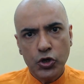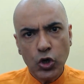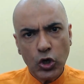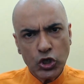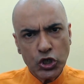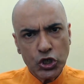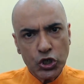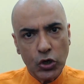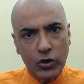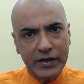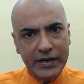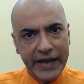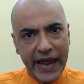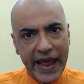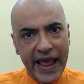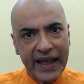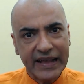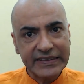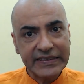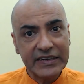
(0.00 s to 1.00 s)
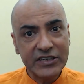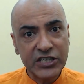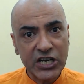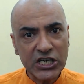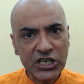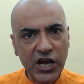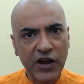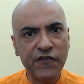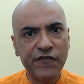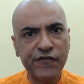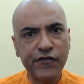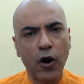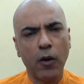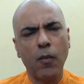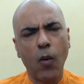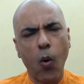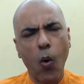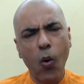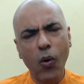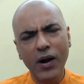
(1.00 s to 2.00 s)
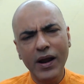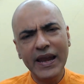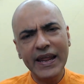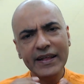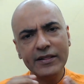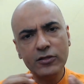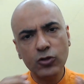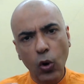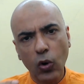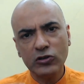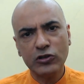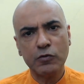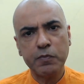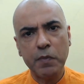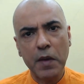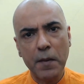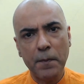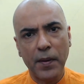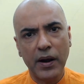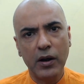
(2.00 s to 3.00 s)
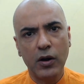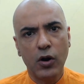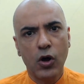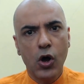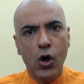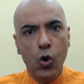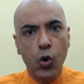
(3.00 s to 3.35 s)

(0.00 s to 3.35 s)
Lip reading: You should take suggestion from only those people